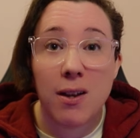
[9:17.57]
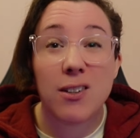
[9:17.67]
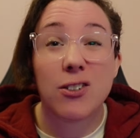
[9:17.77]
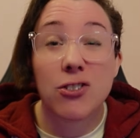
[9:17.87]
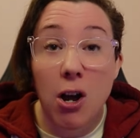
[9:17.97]

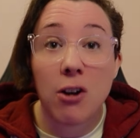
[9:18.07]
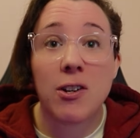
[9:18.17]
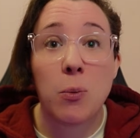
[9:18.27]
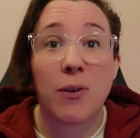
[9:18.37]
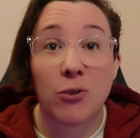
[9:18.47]

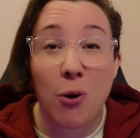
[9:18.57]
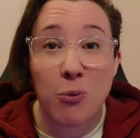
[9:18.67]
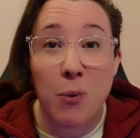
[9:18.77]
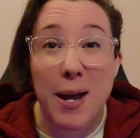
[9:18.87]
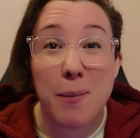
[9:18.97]
starting with
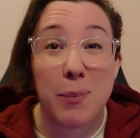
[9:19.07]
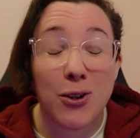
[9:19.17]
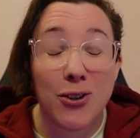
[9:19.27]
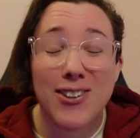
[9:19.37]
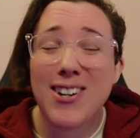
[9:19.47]
software,
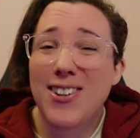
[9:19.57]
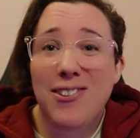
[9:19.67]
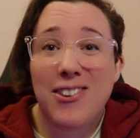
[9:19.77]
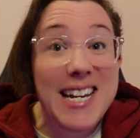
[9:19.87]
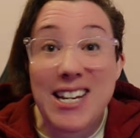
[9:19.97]
because this is
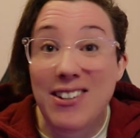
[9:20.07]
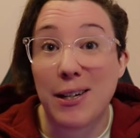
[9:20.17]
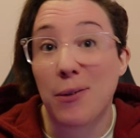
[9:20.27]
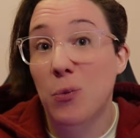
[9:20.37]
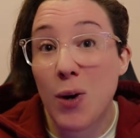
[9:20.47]
the
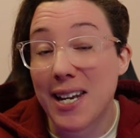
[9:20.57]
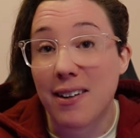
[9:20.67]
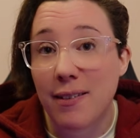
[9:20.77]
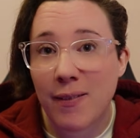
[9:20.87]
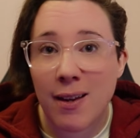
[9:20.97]
easiest win.
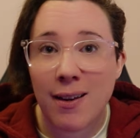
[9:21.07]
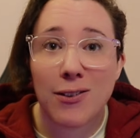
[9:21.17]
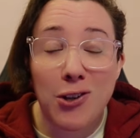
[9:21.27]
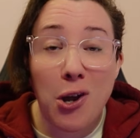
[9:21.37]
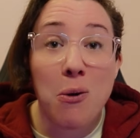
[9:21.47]

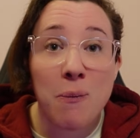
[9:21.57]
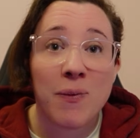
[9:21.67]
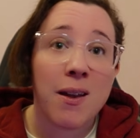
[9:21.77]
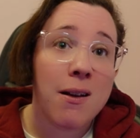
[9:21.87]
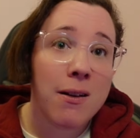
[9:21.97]
So
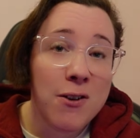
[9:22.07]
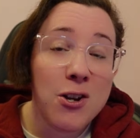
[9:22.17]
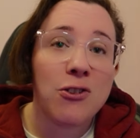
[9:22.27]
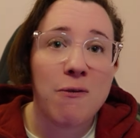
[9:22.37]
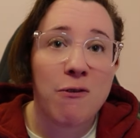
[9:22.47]
first and